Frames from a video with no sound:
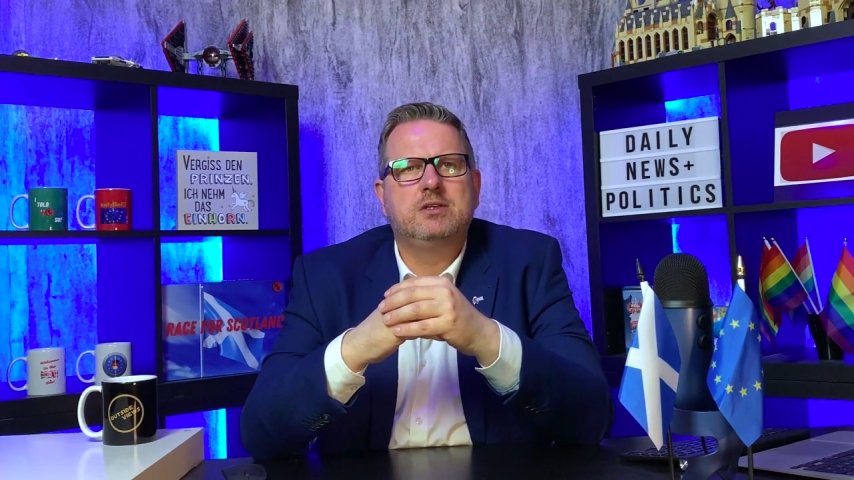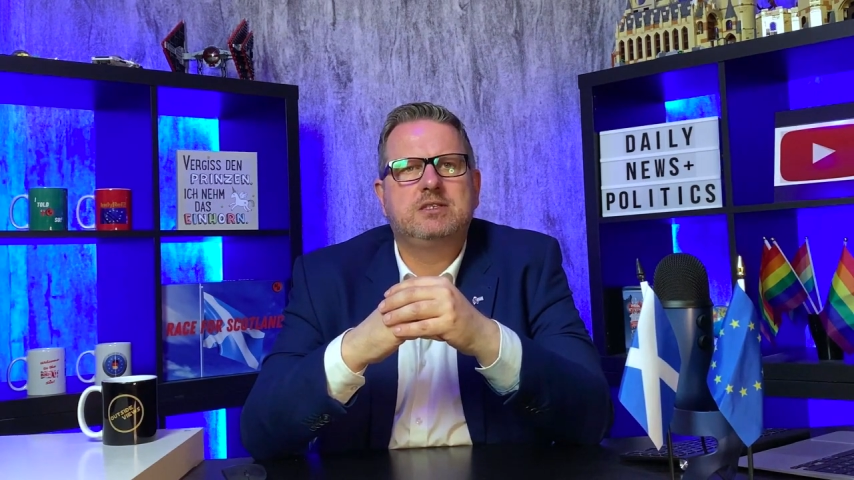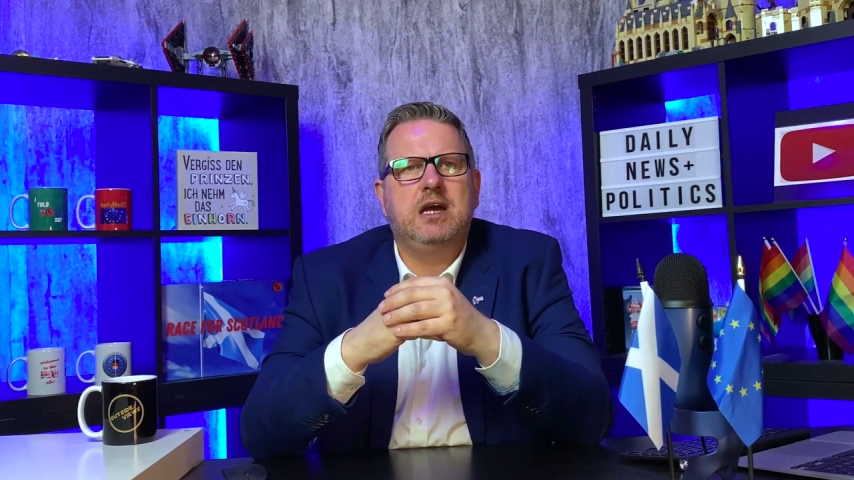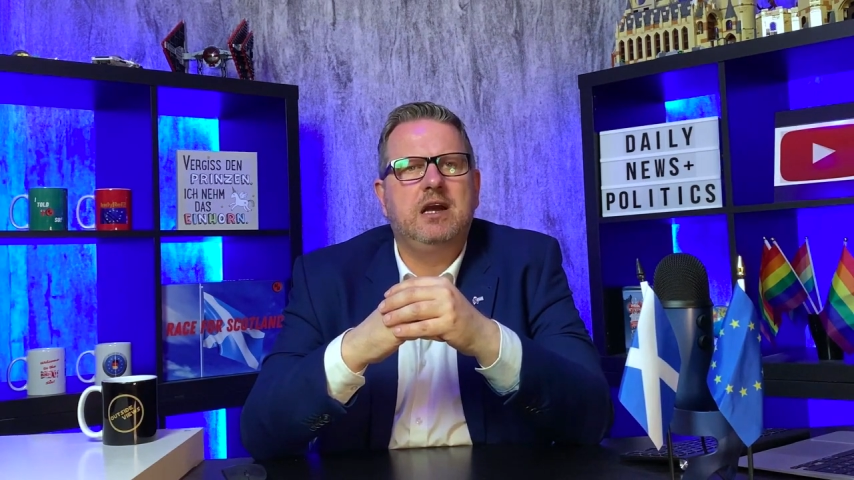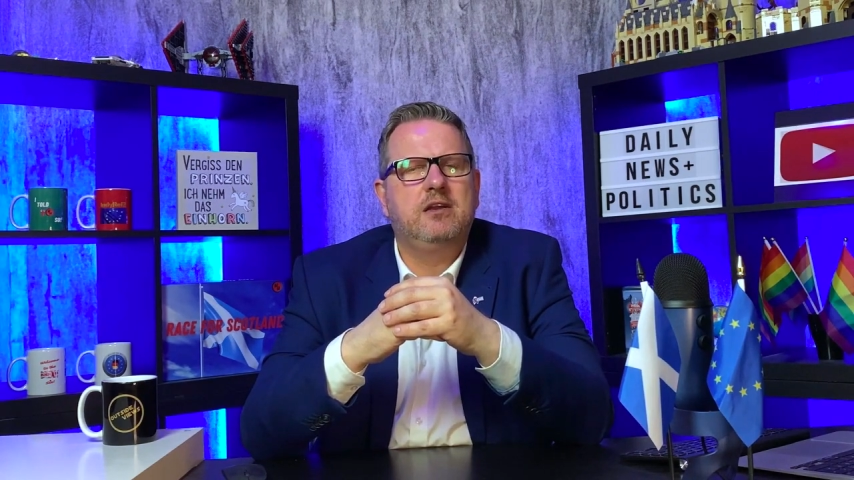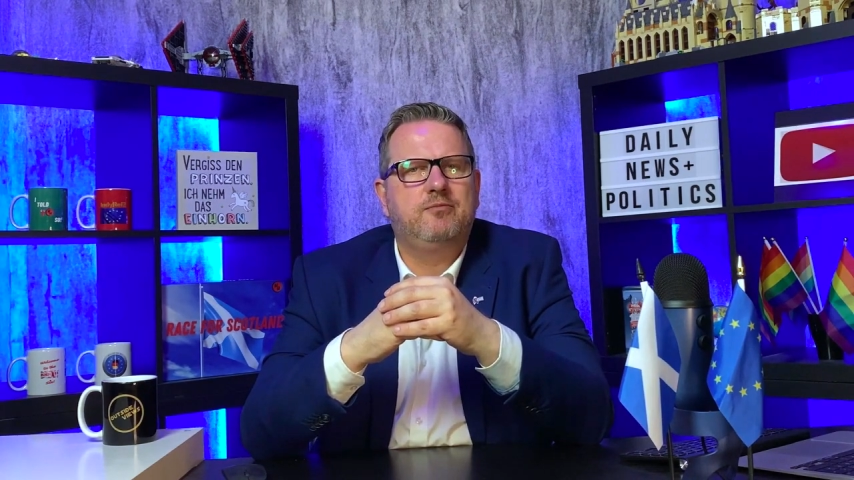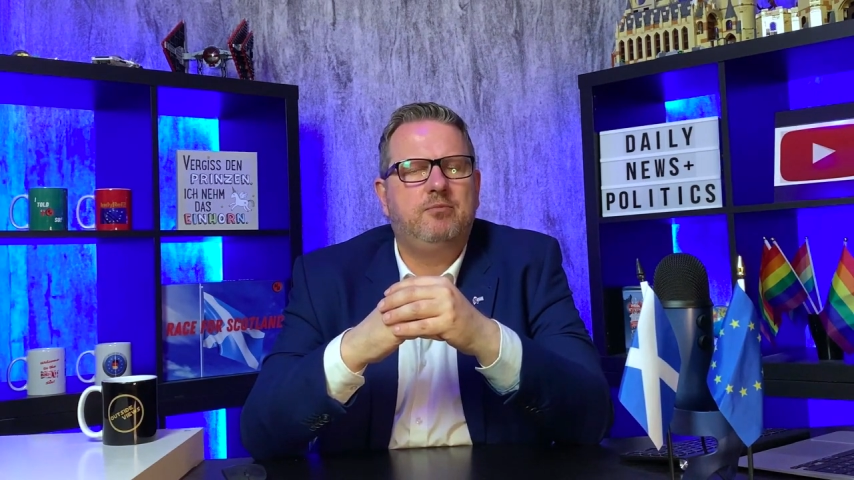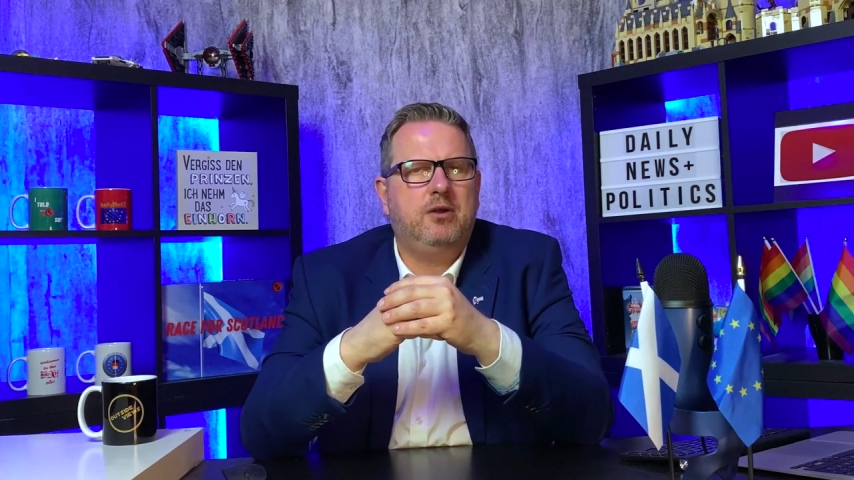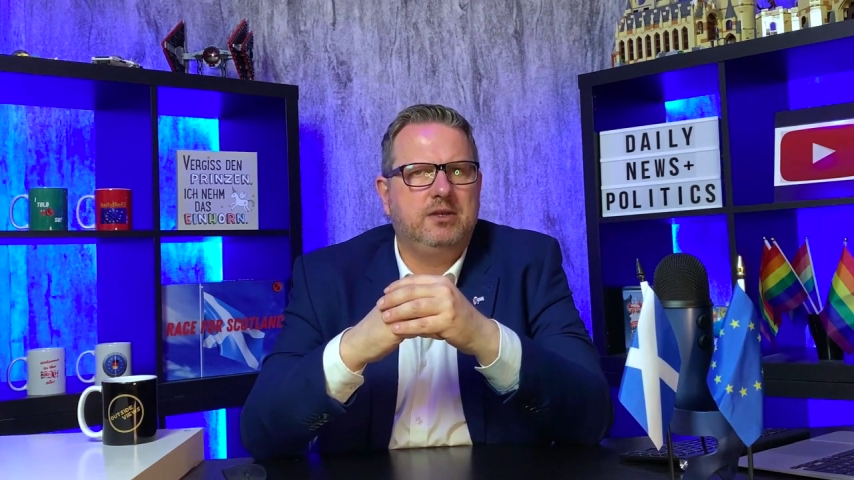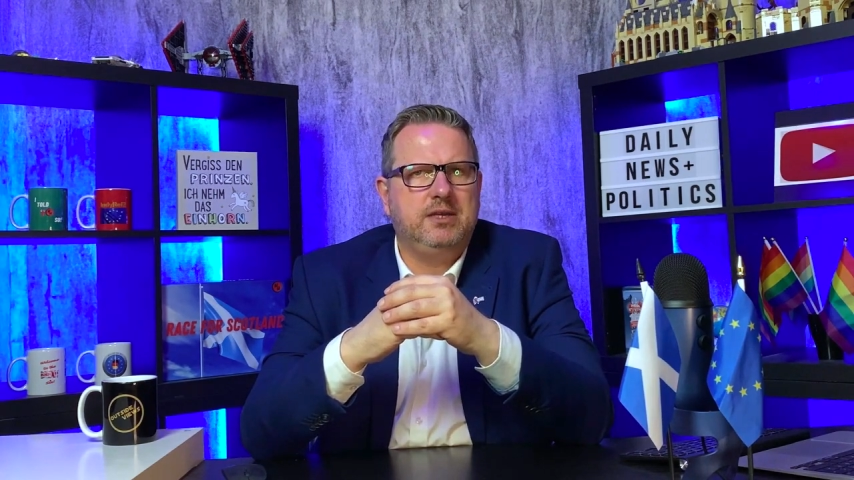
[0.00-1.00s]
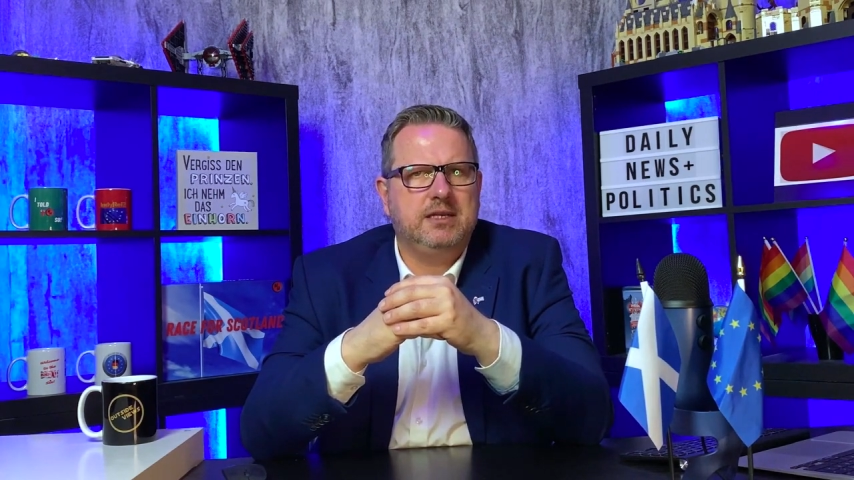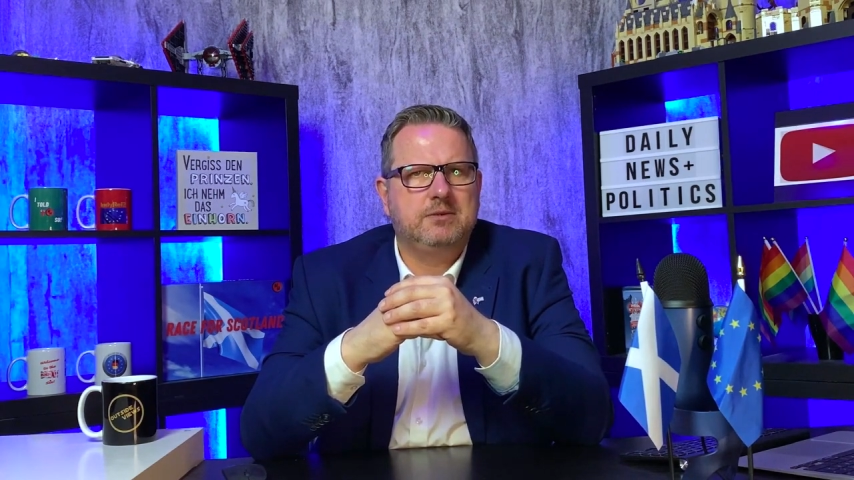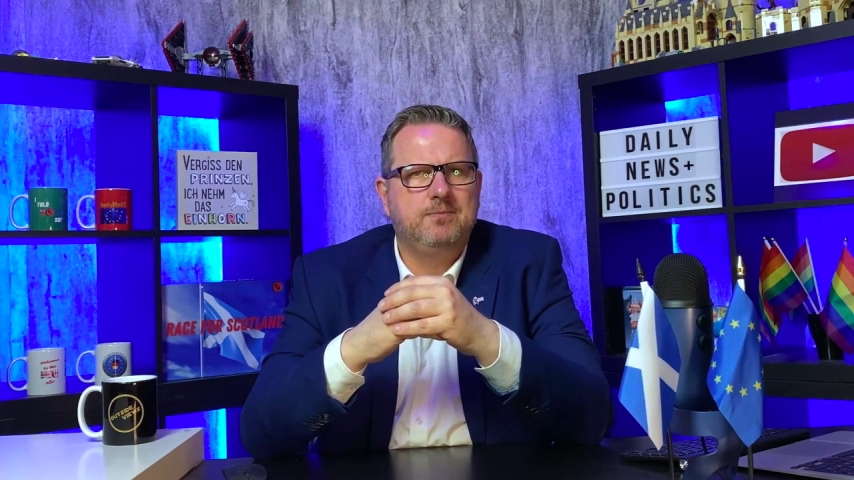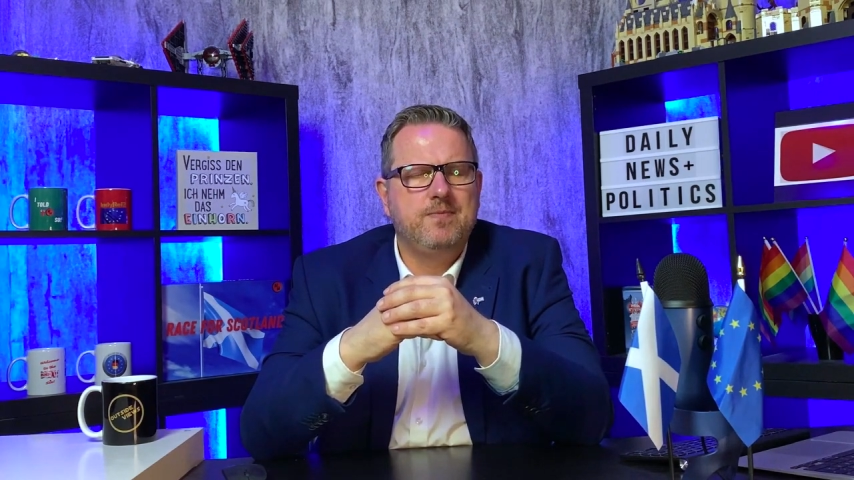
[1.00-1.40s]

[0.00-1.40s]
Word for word: style of politics.